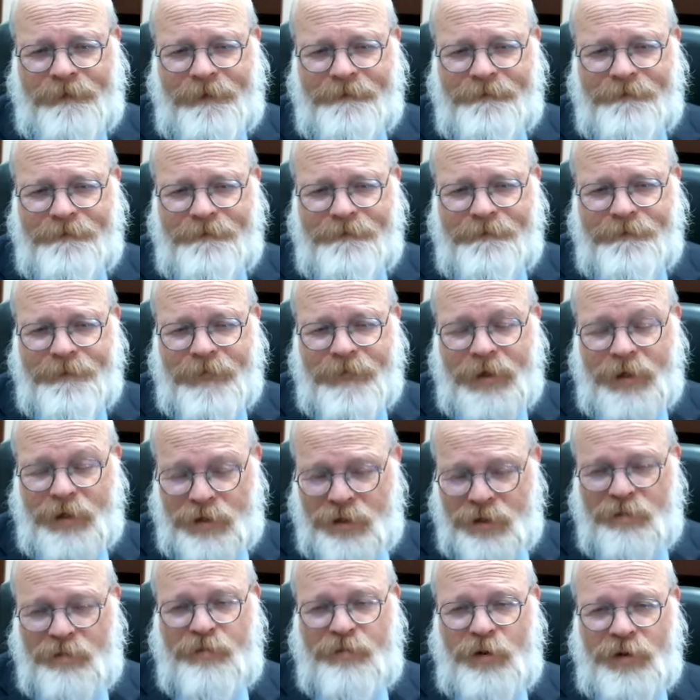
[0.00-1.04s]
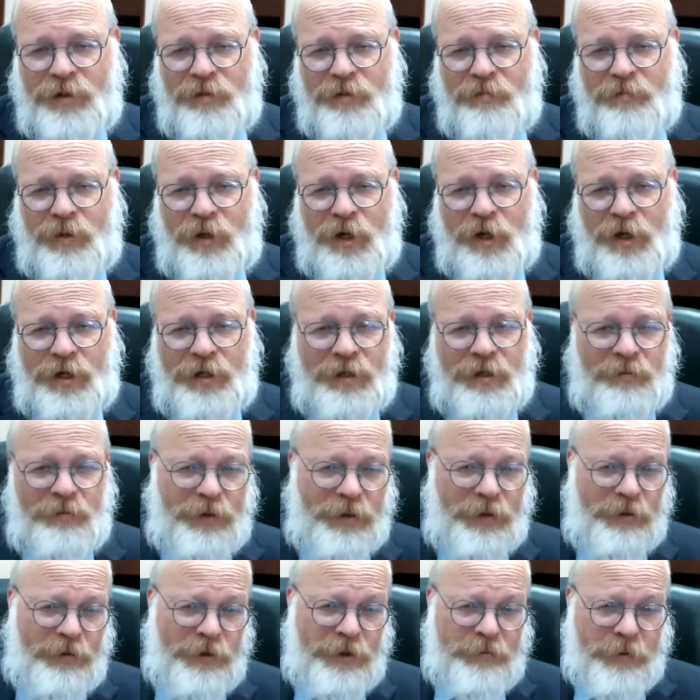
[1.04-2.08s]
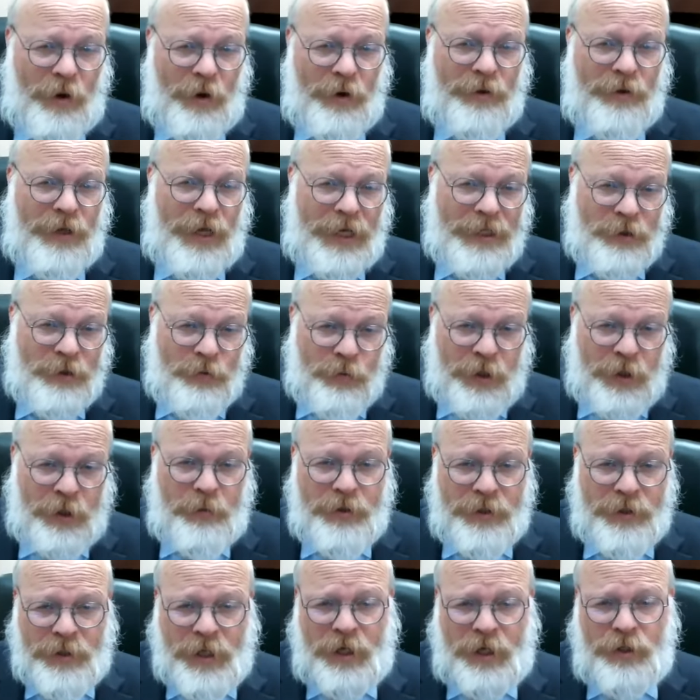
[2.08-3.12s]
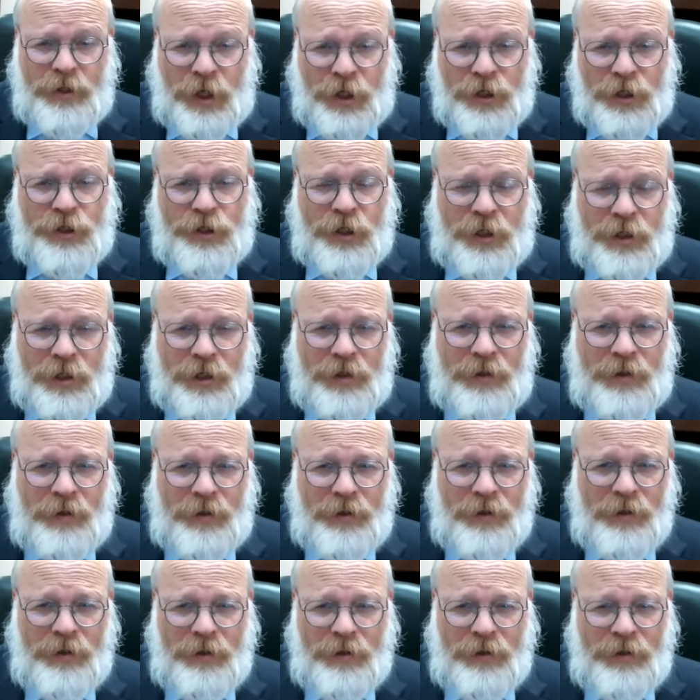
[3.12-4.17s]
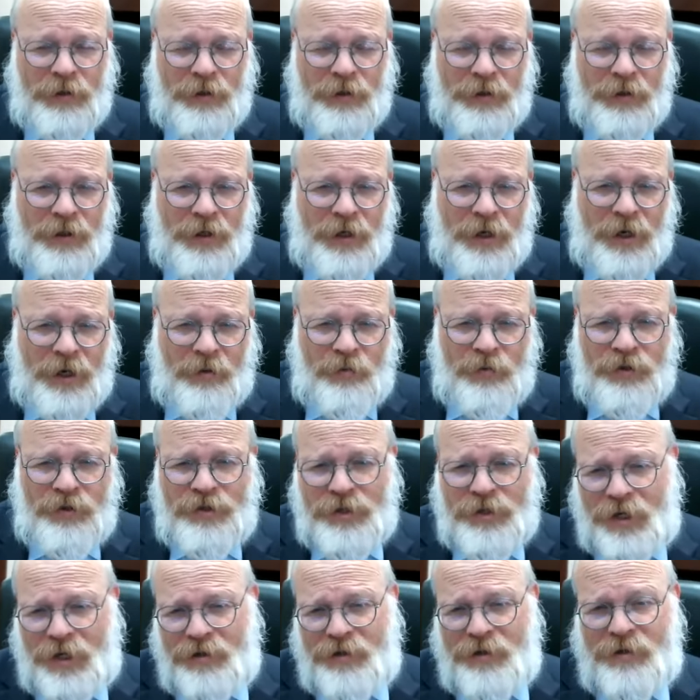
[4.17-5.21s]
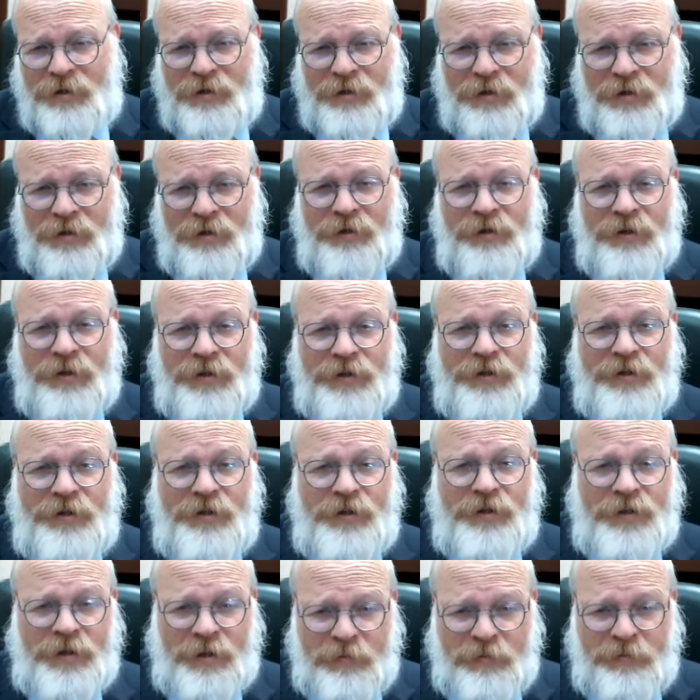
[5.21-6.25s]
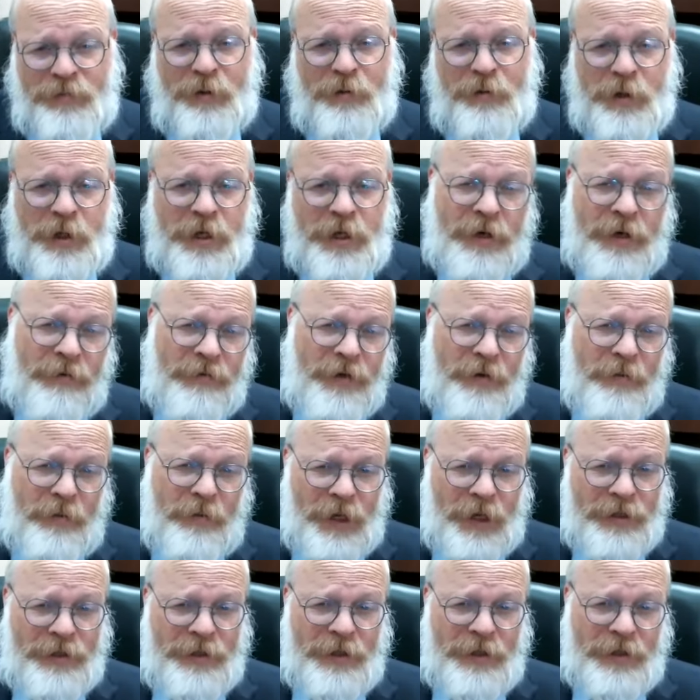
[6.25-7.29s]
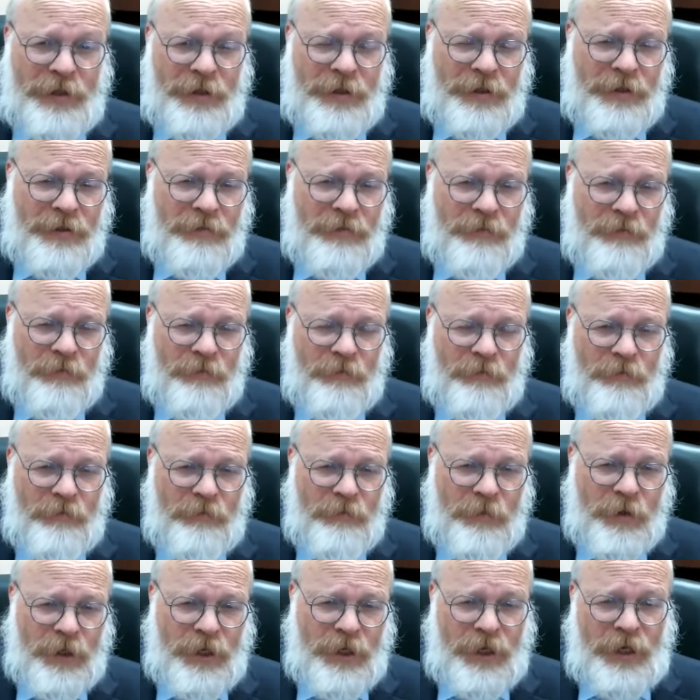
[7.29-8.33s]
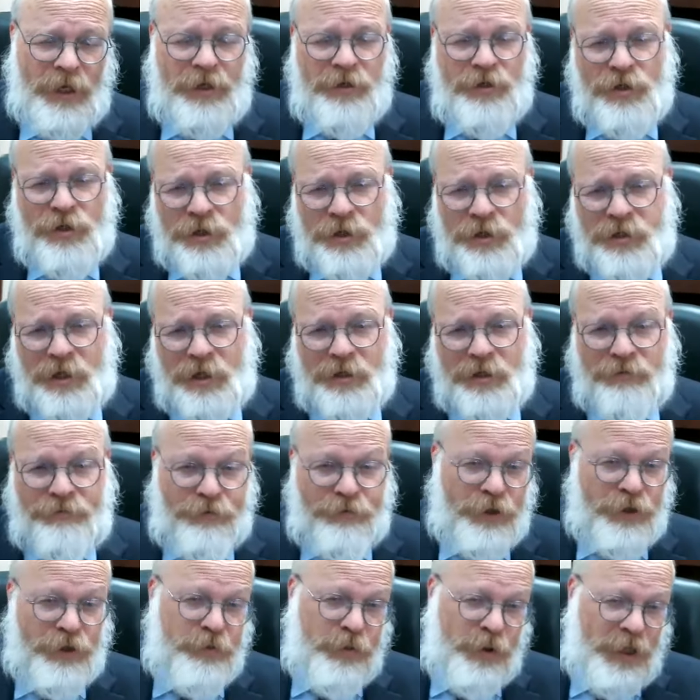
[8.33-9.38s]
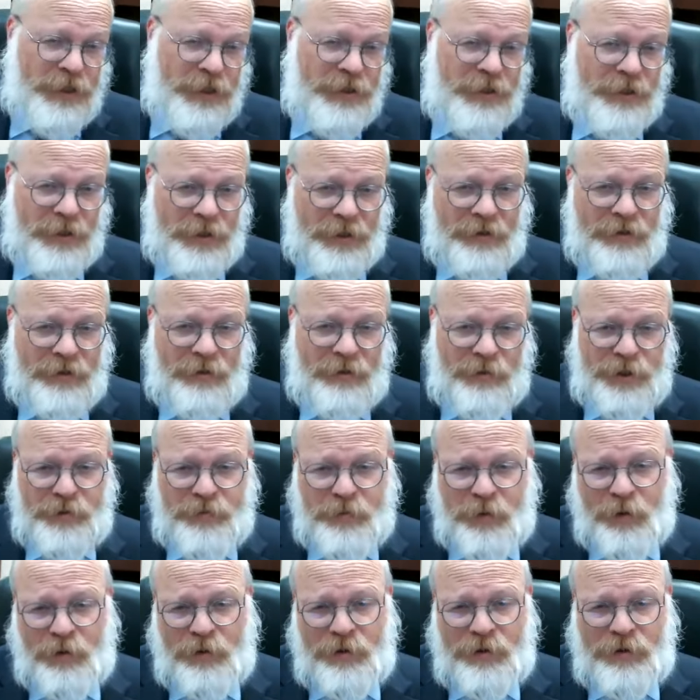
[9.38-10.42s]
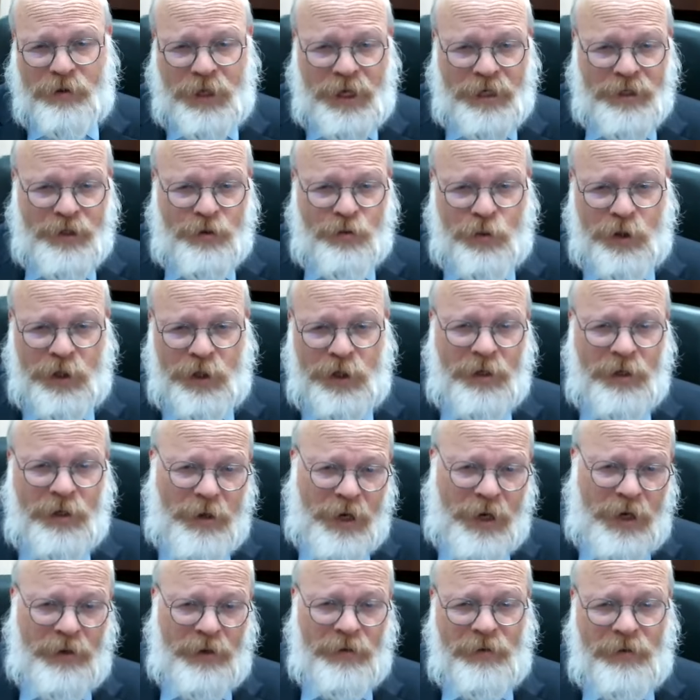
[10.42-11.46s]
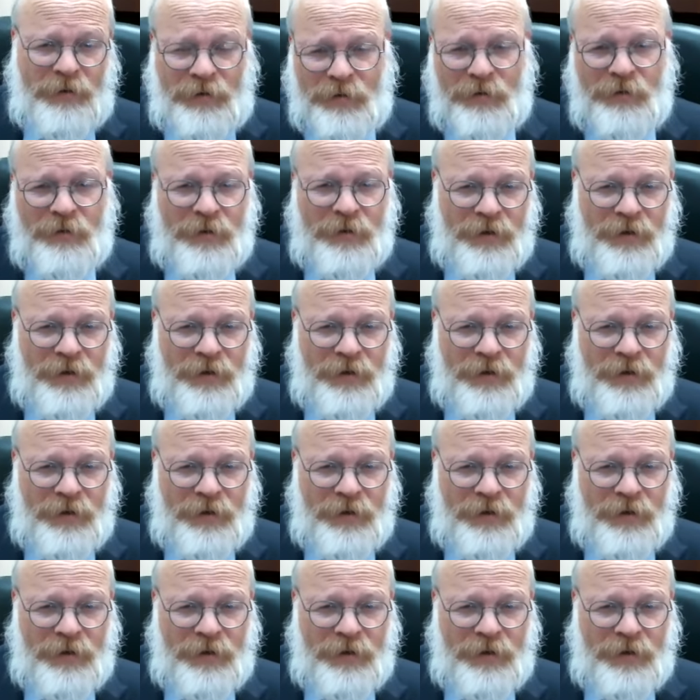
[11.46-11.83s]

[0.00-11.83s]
Yeah. It's an important bracha. But we spoke last week, we start, touched on it, and we said that there is the simple meaning of the blessing. And just like the first blessing that we spoke last week about